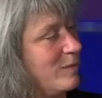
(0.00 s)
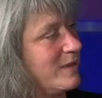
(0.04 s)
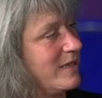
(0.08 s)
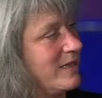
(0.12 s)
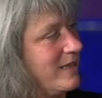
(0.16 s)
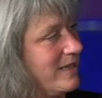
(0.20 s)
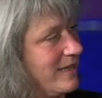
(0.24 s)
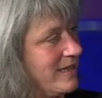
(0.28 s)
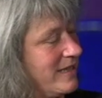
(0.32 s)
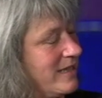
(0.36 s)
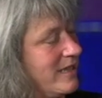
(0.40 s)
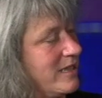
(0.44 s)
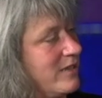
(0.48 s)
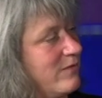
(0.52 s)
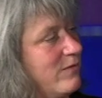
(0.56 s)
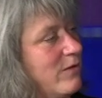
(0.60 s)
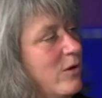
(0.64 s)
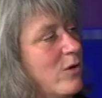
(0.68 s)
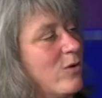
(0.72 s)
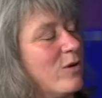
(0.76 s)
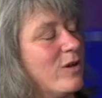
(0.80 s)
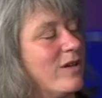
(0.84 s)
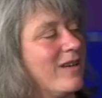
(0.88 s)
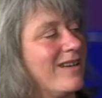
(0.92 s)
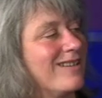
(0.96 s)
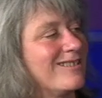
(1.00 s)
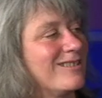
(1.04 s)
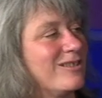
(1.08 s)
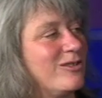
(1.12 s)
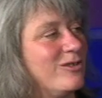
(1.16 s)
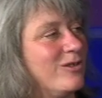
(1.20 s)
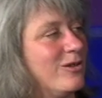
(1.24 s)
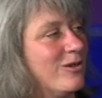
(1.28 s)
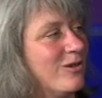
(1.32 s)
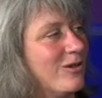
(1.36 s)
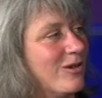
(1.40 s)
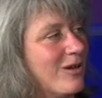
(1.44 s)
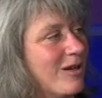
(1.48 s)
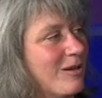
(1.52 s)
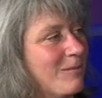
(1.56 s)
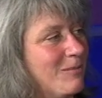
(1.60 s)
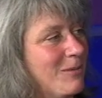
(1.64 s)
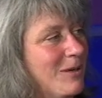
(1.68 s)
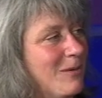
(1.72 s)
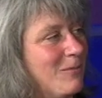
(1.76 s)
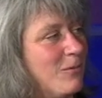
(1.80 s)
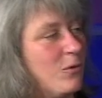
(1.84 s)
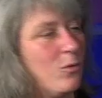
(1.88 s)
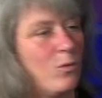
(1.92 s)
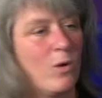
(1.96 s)
since this vote against Europe.
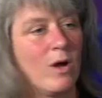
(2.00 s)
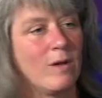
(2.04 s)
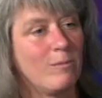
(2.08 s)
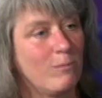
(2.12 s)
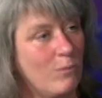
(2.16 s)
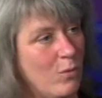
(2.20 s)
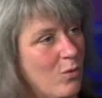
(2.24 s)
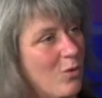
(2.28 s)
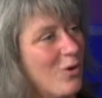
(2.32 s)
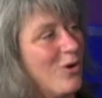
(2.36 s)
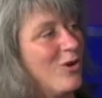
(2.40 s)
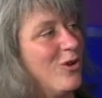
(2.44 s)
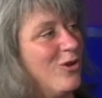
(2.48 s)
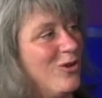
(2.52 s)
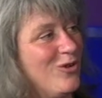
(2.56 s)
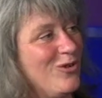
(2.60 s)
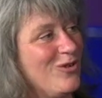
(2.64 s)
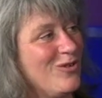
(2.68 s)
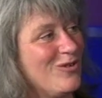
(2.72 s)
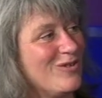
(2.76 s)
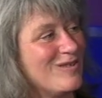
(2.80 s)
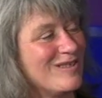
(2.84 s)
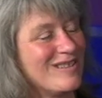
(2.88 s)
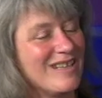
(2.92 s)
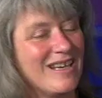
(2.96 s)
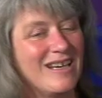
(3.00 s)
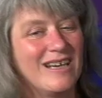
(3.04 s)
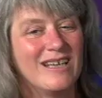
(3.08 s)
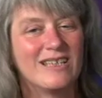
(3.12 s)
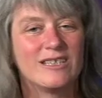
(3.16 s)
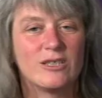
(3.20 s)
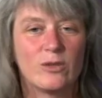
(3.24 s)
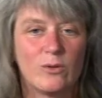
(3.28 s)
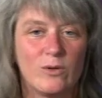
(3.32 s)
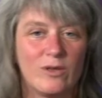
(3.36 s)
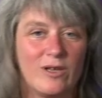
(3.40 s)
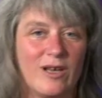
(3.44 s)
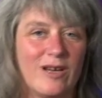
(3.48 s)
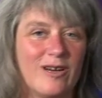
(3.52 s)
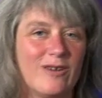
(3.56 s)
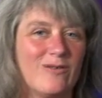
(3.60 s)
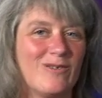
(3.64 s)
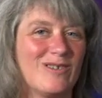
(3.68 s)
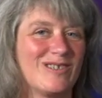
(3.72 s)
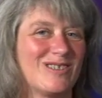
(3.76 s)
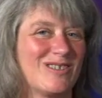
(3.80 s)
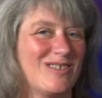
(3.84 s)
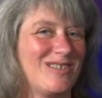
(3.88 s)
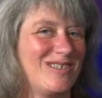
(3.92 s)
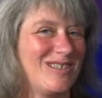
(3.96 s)
People want more news. So a lot of
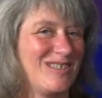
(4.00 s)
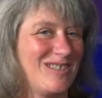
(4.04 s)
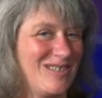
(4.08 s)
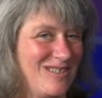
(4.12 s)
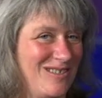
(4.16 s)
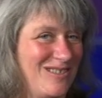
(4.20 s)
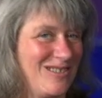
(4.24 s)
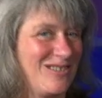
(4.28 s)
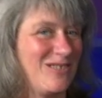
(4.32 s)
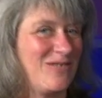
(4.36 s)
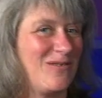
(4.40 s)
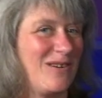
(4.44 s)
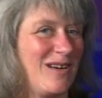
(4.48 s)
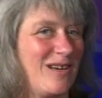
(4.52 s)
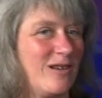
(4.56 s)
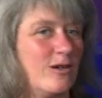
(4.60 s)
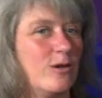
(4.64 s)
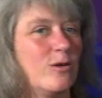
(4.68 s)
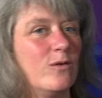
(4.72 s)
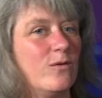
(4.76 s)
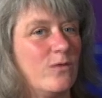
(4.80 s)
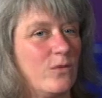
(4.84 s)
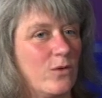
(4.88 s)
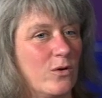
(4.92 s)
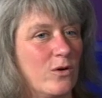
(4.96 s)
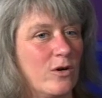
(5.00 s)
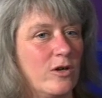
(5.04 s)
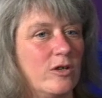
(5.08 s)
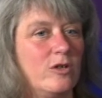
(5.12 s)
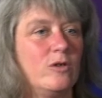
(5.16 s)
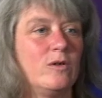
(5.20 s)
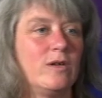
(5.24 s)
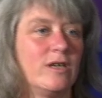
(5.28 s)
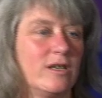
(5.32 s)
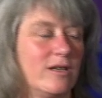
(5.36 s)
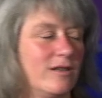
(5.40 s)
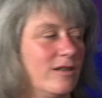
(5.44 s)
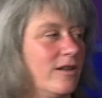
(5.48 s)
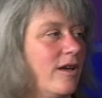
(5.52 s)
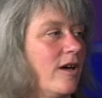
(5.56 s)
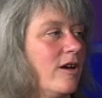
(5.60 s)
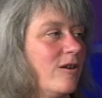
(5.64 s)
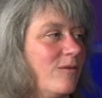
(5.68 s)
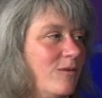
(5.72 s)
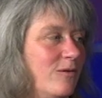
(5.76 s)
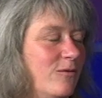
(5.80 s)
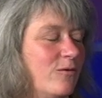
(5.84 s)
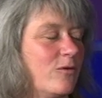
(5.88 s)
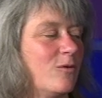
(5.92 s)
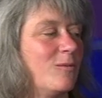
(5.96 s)
us are listening to Radio 4, and you get a lot
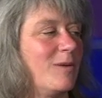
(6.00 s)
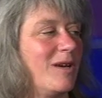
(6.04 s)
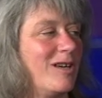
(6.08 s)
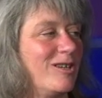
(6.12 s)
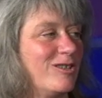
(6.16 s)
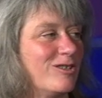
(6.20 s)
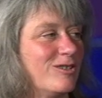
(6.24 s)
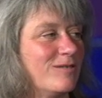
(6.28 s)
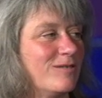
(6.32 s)
of information.